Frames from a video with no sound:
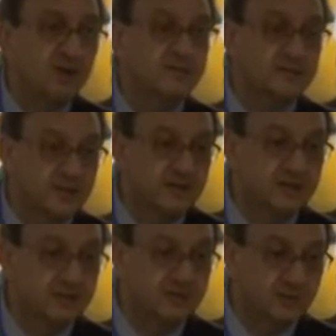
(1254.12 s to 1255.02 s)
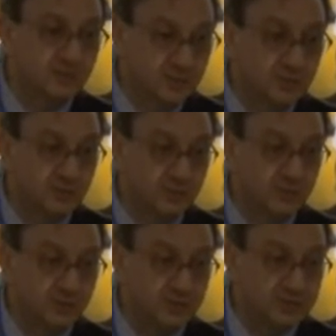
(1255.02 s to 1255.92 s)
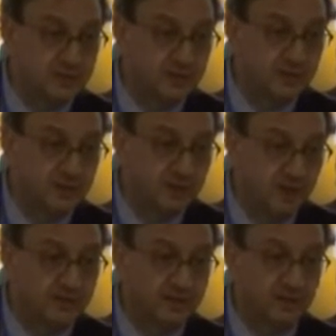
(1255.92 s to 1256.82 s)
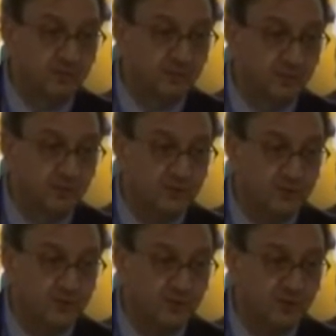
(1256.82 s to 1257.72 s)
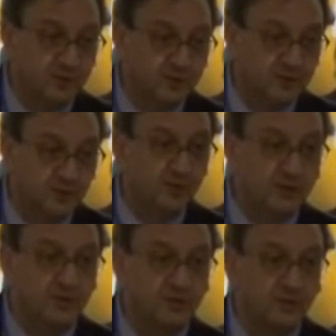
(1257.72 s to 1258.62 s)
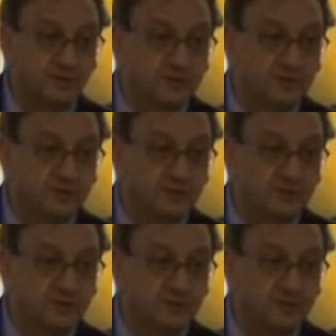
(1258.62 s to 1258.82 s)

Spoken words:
Skin. So they put it on the skin? They give fluconazole. Oral.